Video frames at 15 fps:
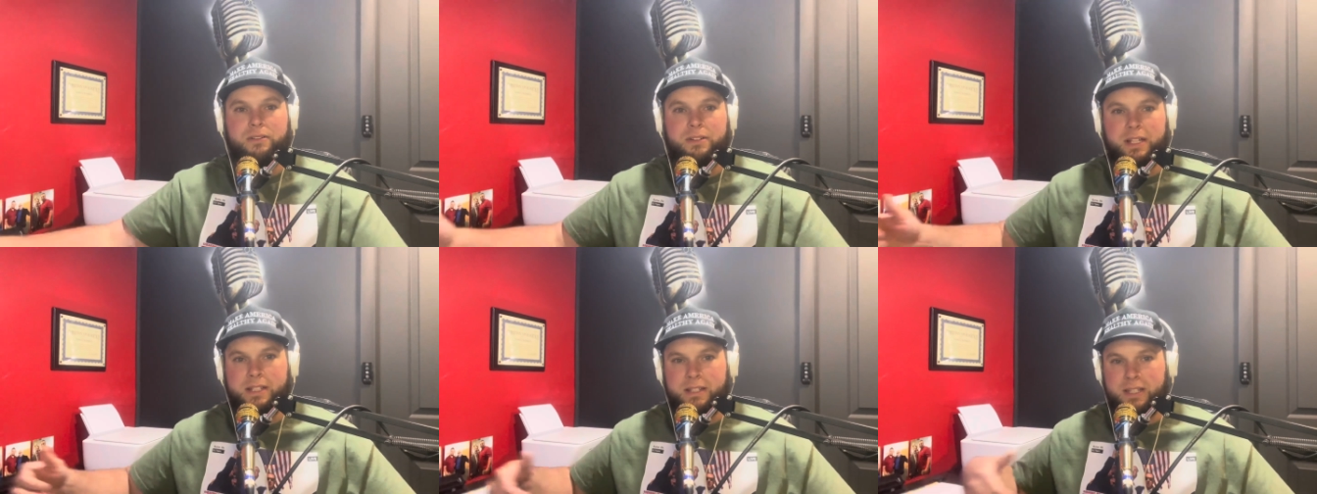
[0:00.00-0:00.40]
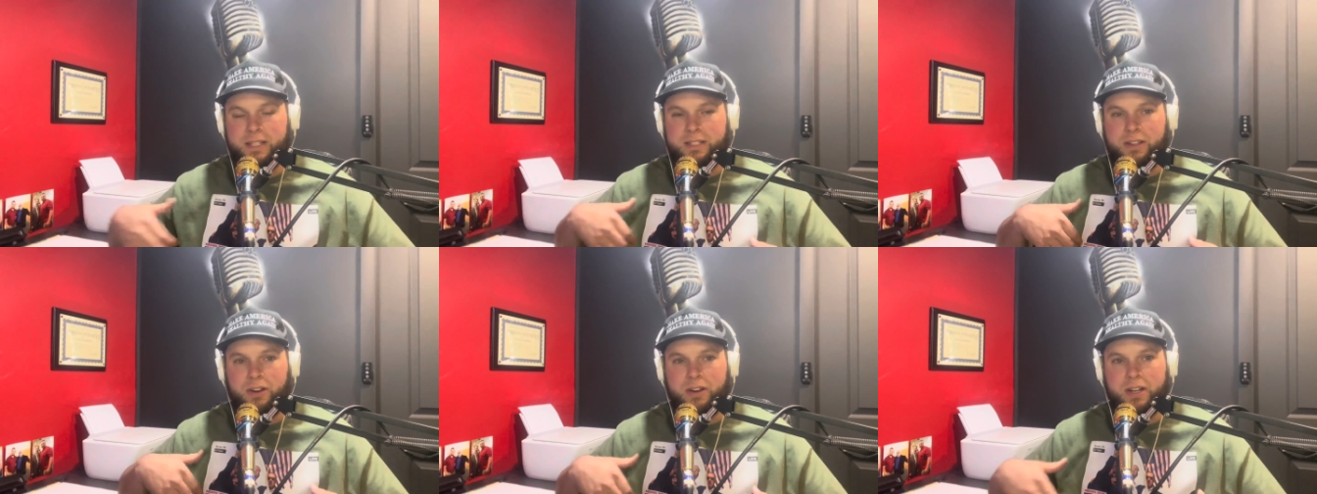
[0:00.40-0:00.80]
It's
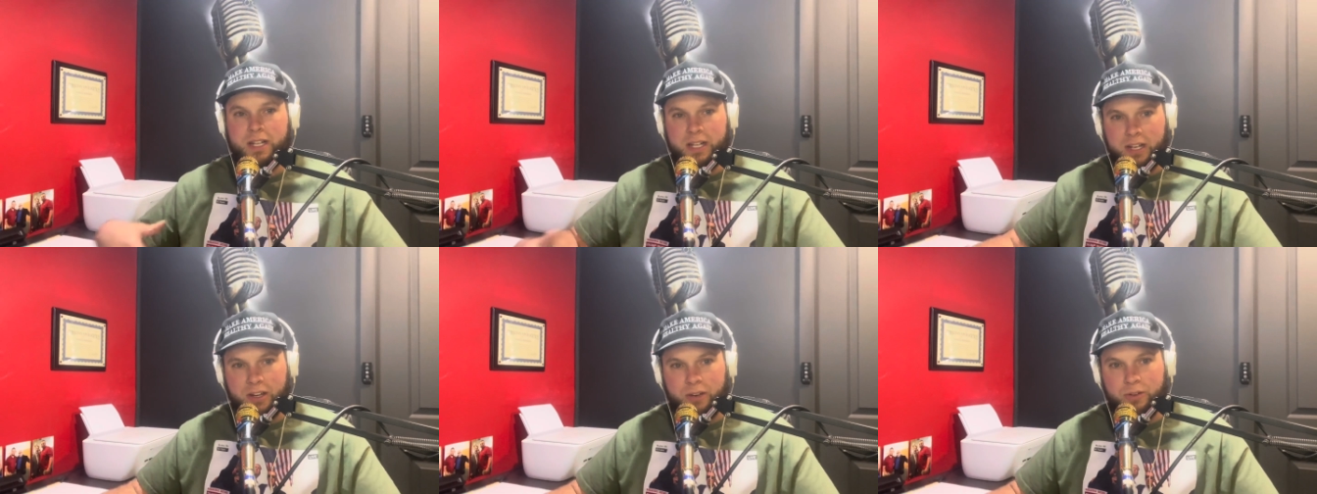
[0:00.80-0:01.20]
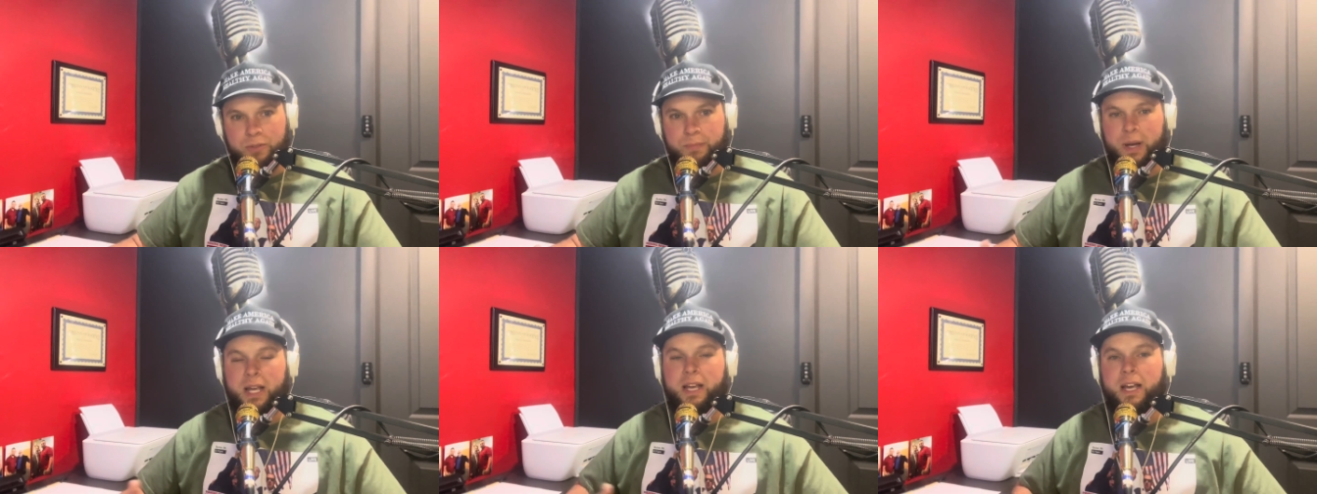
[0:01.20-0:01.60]
it's already
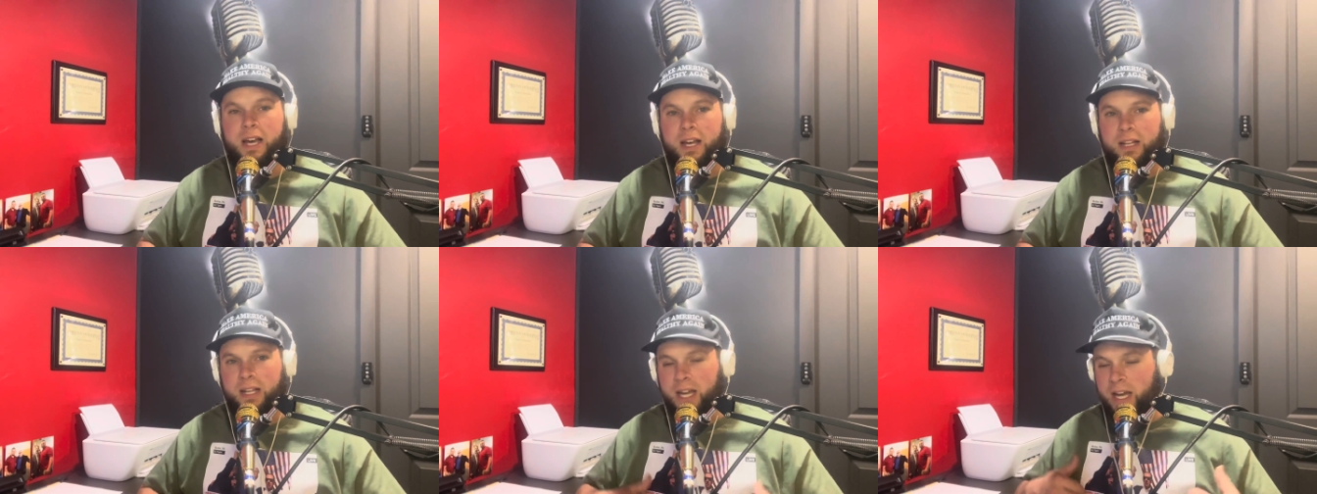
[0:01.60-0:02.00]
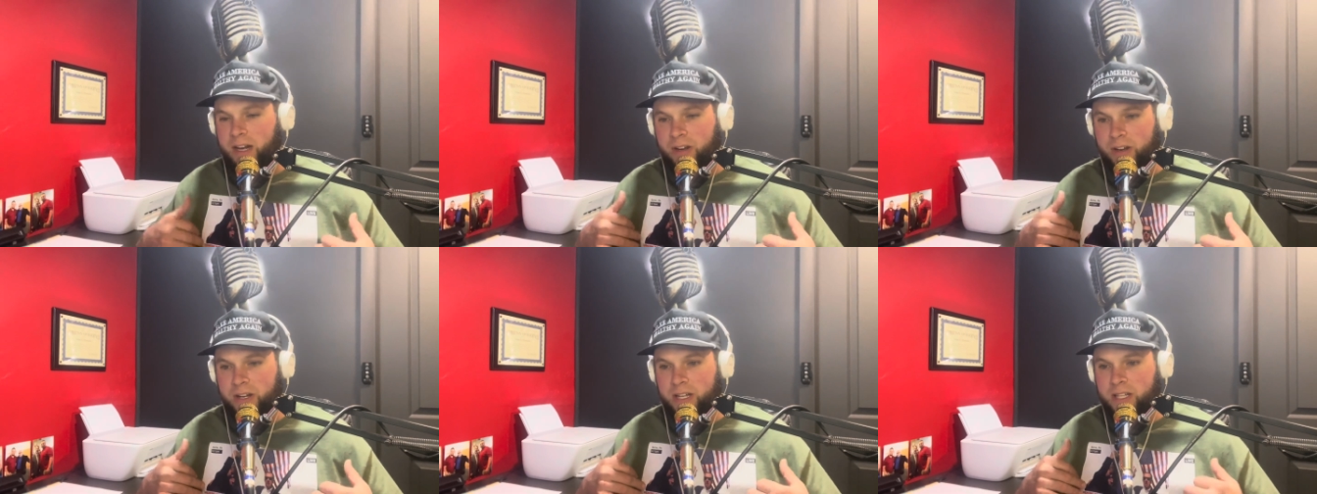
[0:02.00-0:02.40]
known by God. God
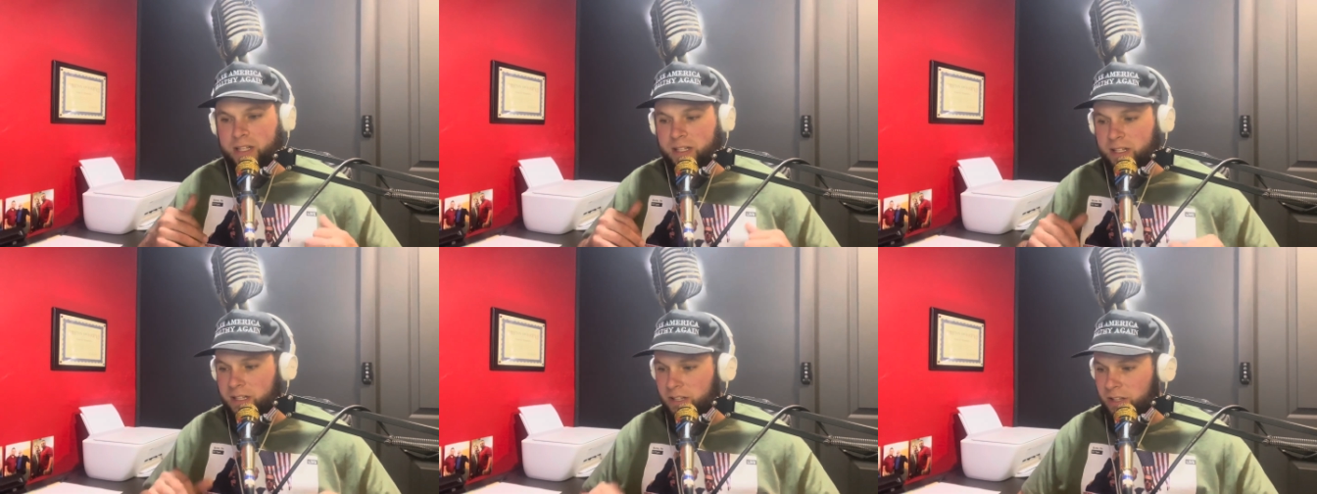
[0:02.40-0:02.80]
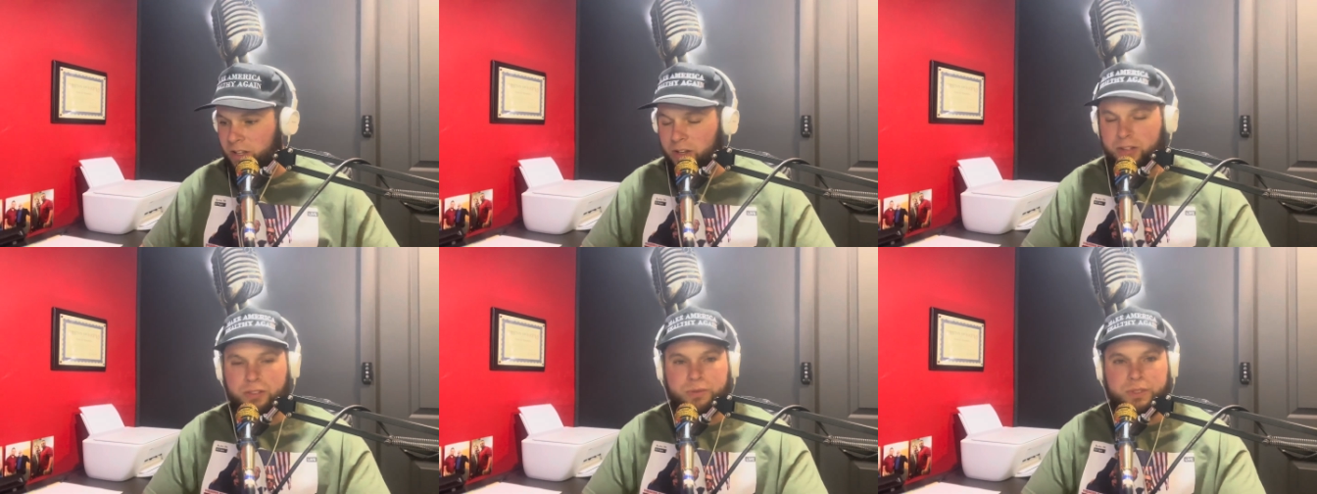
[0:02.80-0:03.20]
already
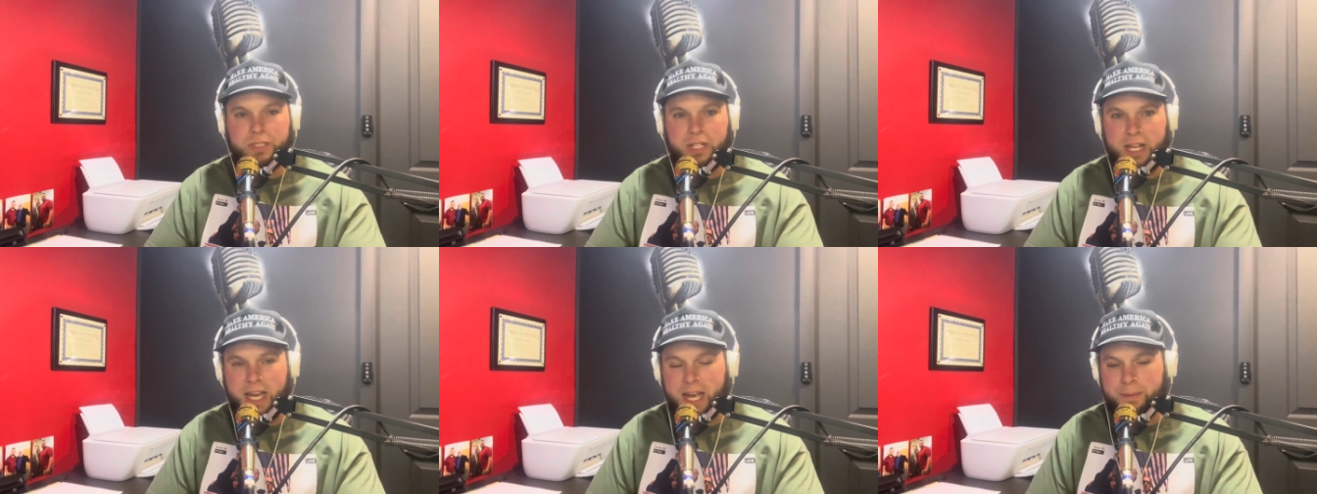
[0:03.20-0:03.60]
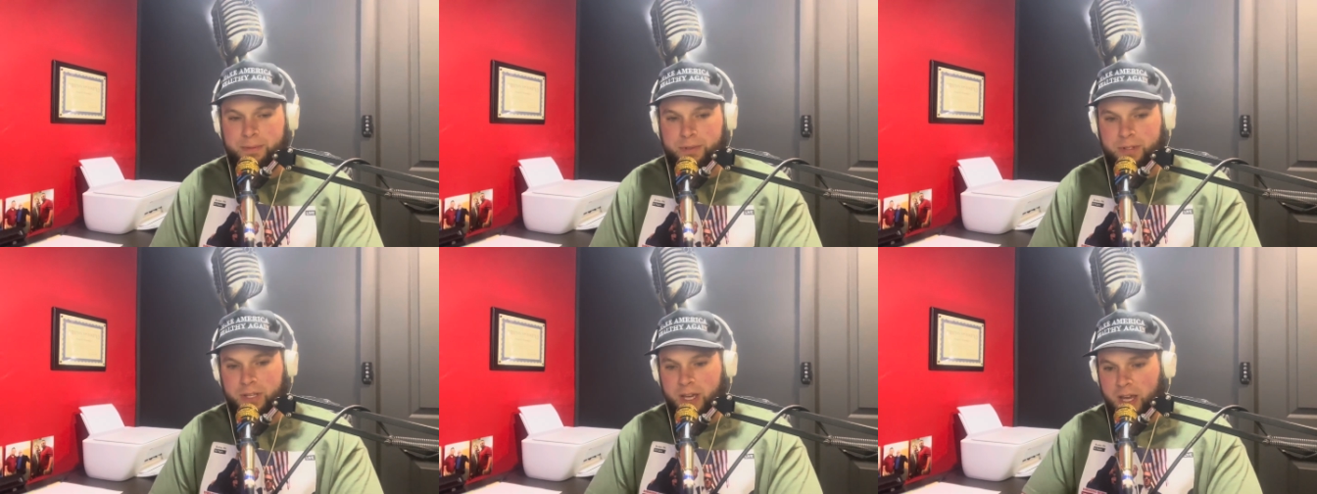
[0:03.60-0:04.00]
knows what's going to
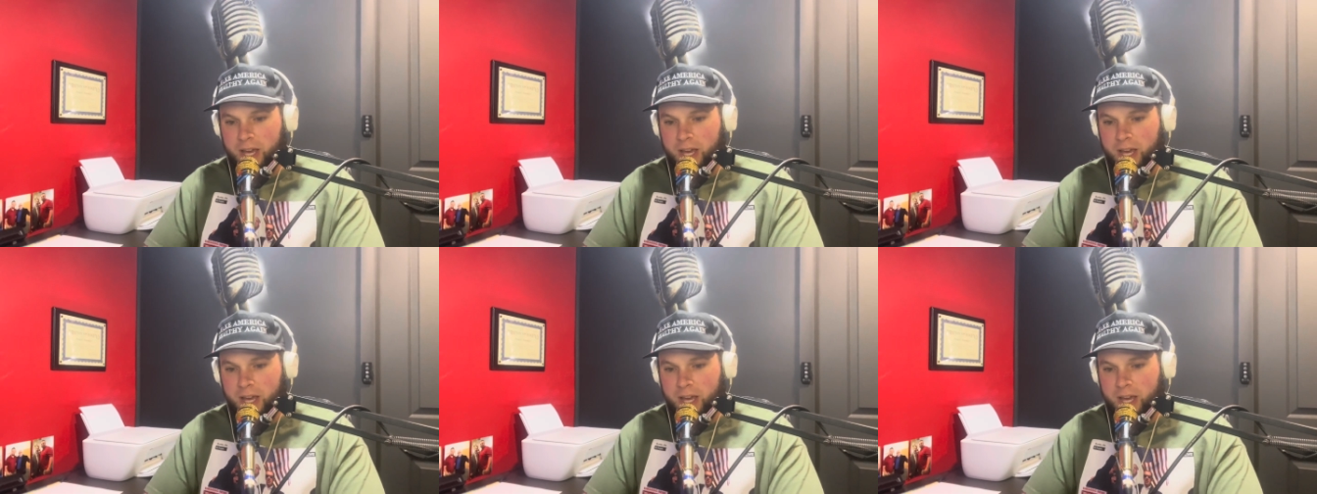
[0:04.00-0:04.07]
happen.